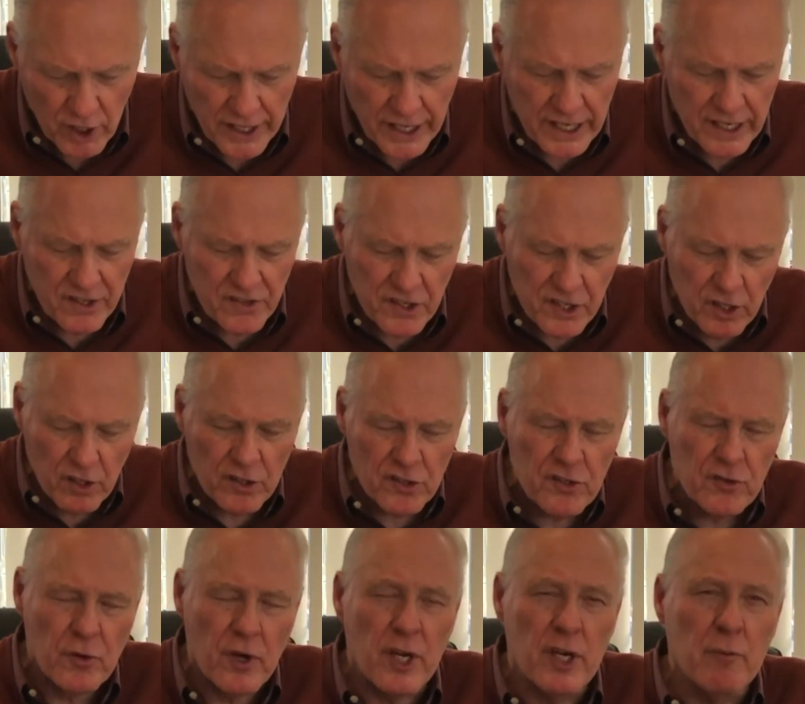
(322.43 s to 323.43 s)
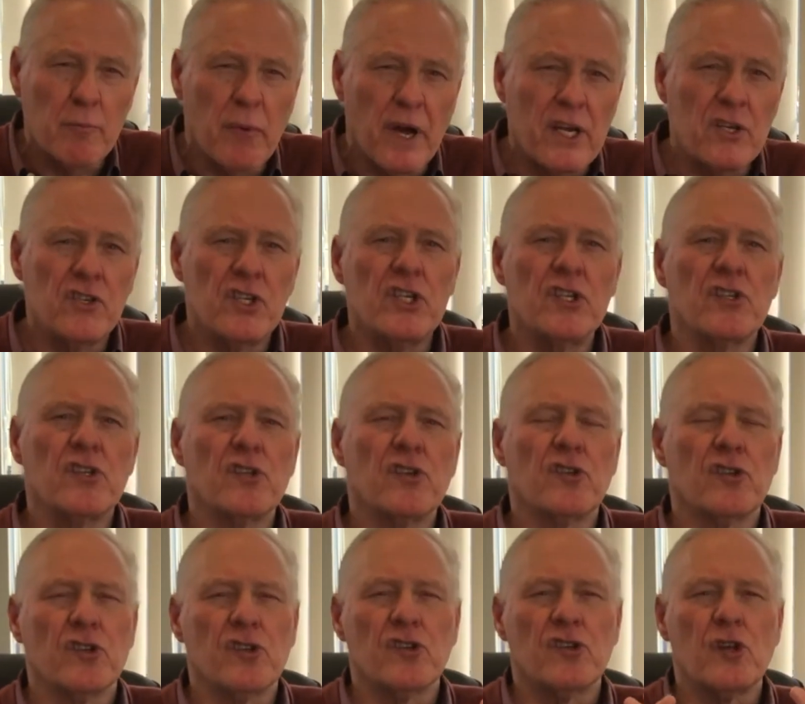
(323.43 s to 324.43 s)
And it's illustrated by
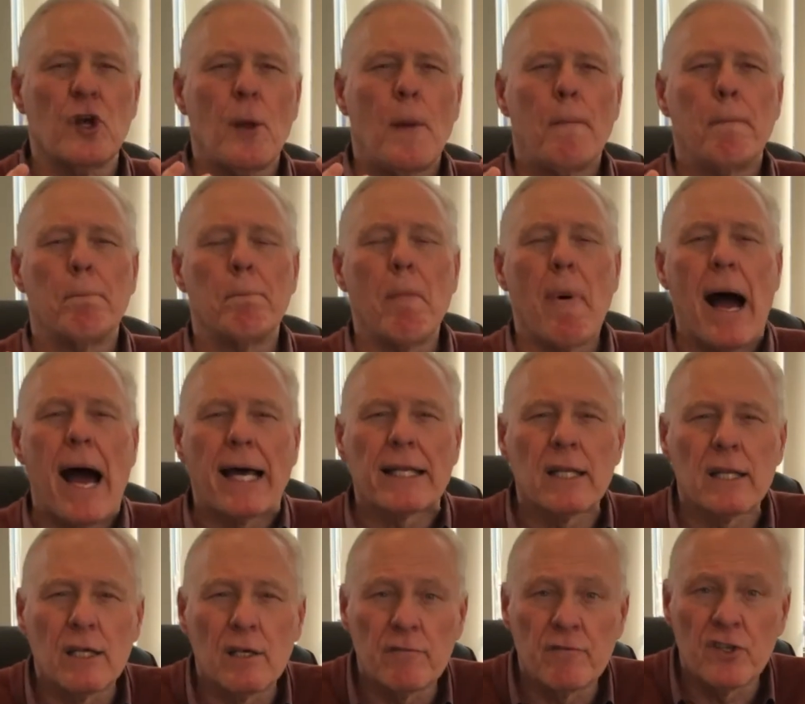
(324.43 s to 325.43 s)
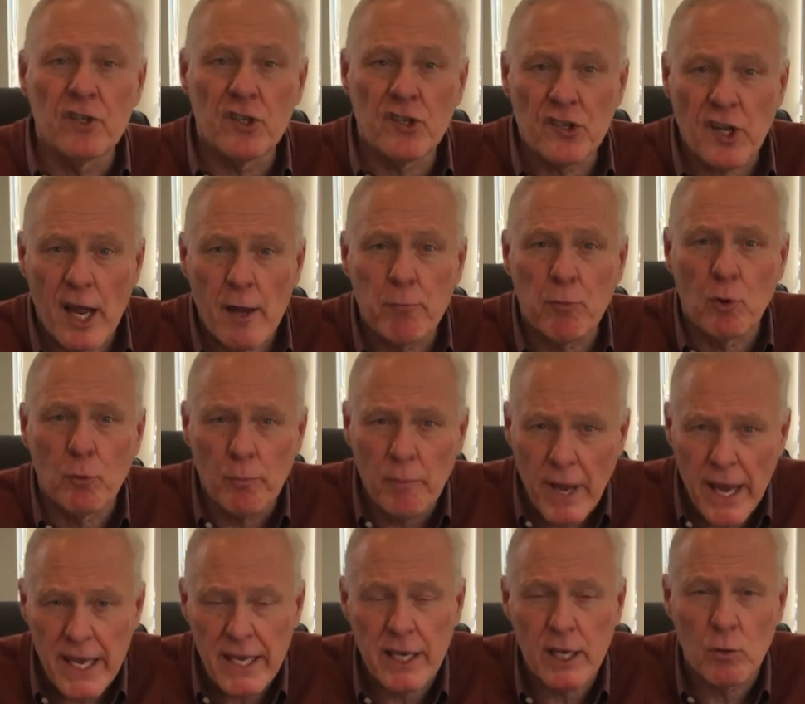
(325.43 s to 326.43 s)
Jesus's model of disciple
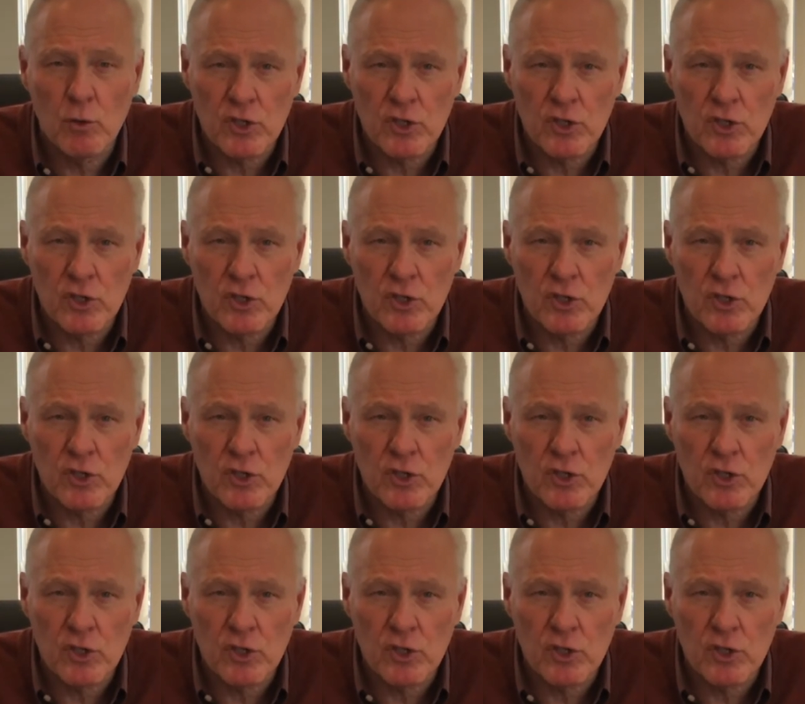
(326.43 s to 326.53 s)
making,